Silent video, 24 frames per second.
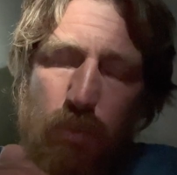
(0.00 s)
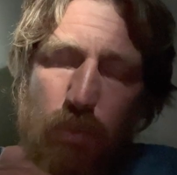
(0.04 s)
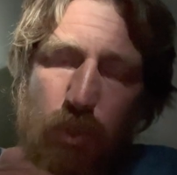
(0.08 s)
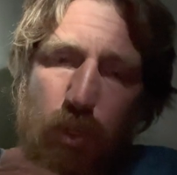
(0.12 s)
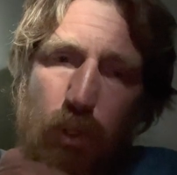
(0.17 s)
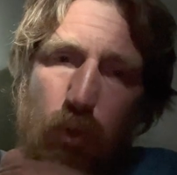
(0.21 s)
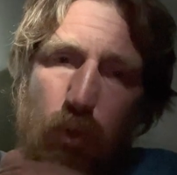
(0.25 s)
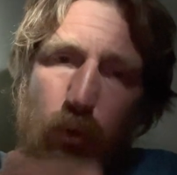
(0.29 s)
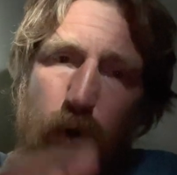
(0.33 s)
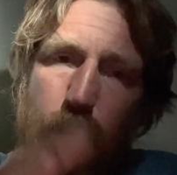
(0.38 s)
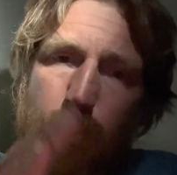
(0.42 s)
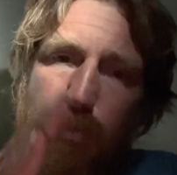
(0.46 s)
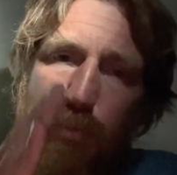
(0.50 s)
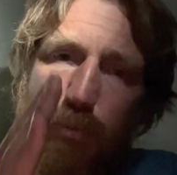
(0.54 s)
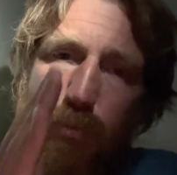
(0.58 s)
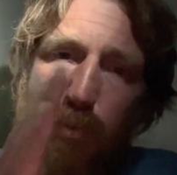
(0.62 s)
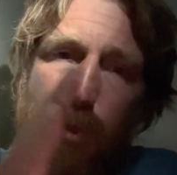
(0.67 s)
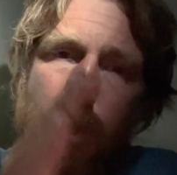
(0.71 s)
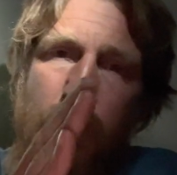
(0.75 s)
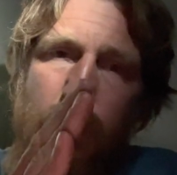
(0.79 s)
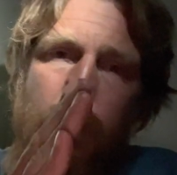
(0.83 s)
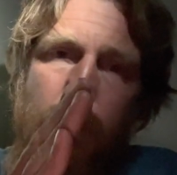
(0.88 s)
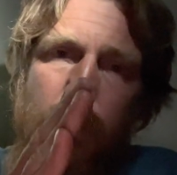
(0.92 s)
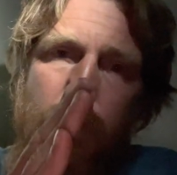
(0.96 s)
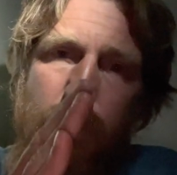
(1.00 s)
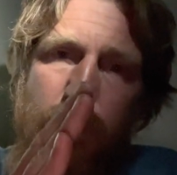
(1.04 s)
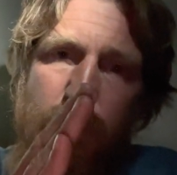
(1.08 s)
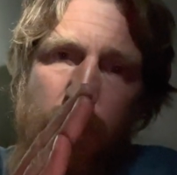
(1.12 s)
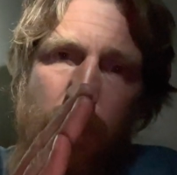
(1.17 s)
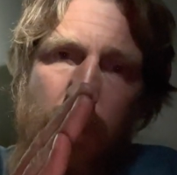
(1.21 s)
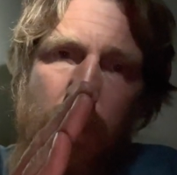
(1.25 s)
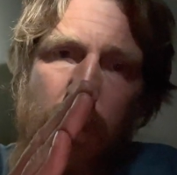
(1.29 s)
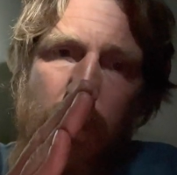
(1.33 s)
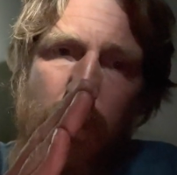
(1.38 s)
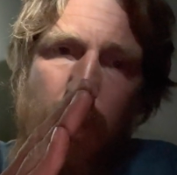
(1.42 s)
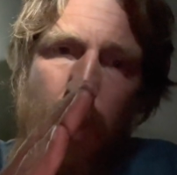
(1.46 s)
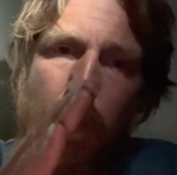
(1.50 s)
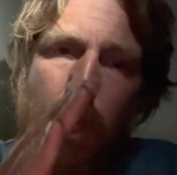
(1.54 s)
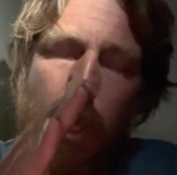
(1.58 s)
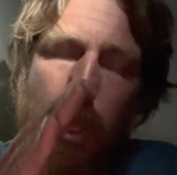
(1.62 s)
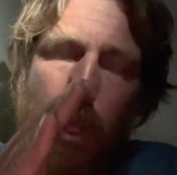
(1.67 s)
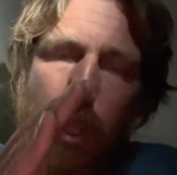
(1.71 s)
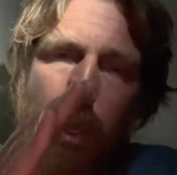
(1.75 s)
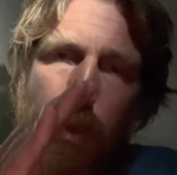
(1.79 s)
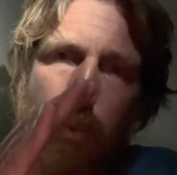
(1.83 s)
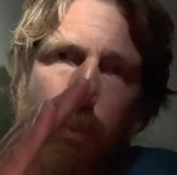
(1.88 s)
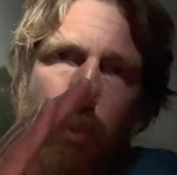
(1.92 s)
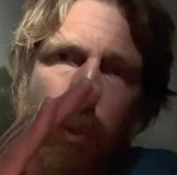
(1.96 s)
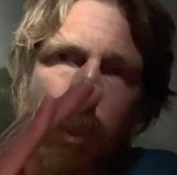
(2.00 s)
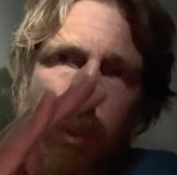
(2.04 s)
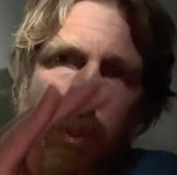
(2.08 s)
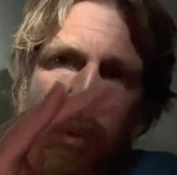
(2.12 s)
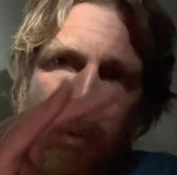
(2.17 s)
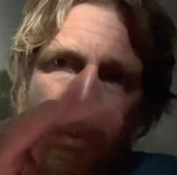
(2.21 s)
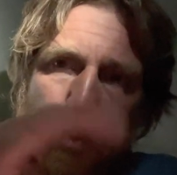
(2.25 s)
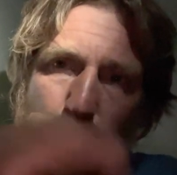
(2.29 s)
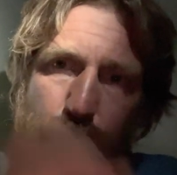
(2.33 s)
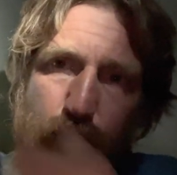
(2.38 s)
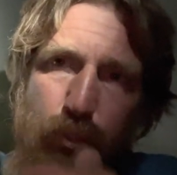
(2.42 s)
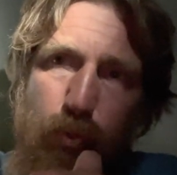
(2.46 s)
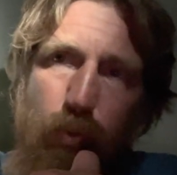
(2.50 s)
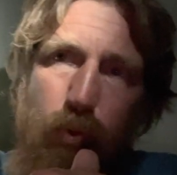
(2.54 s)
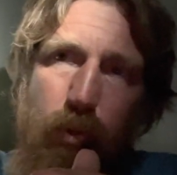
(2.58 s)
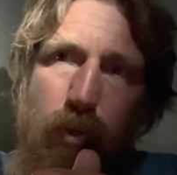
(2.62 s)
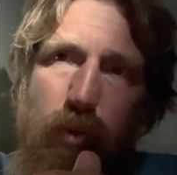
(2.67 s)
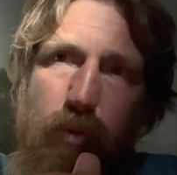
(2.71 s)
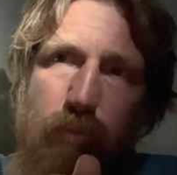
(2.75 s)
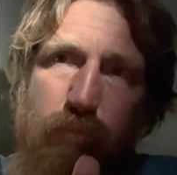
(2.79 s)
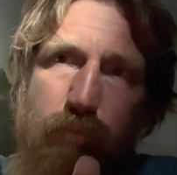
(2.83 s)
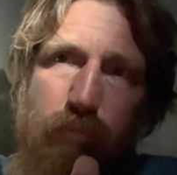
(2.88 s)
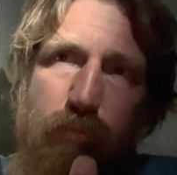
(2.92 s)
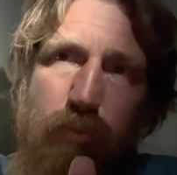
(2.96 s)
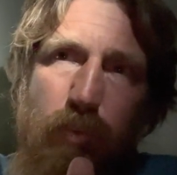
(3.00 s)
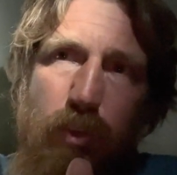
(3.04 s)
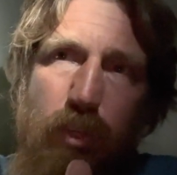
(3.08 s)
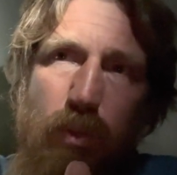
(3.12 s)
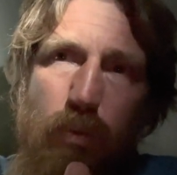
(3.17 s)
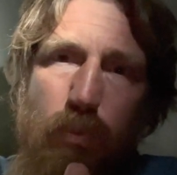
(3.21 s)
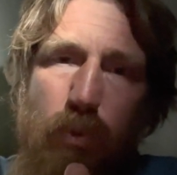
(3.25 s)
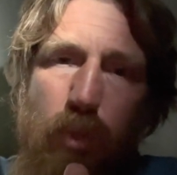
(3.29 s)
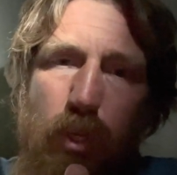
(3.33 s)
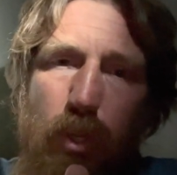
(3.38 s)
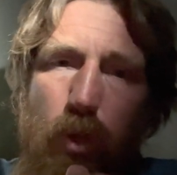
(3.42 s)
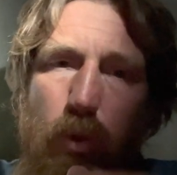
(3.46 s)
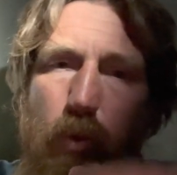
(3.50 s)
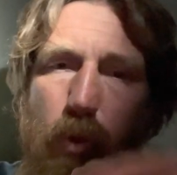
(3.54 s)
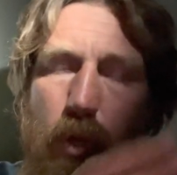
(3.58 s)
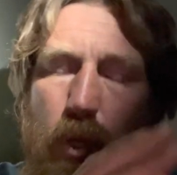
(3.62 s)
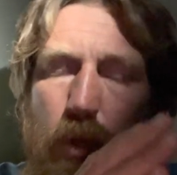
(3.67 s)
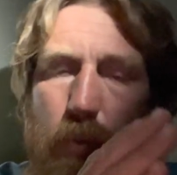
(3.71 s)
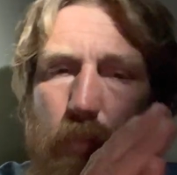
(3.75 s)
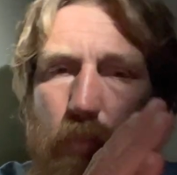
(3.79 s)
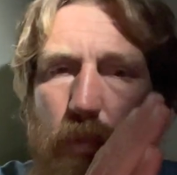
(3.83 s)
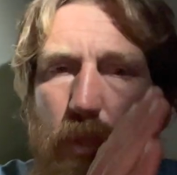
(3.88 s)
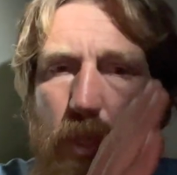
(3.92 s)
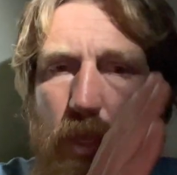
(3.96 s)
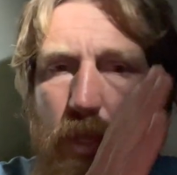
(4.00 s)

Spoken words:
We'd go up 300 feet, we'd lose 200 feet. We'd go up,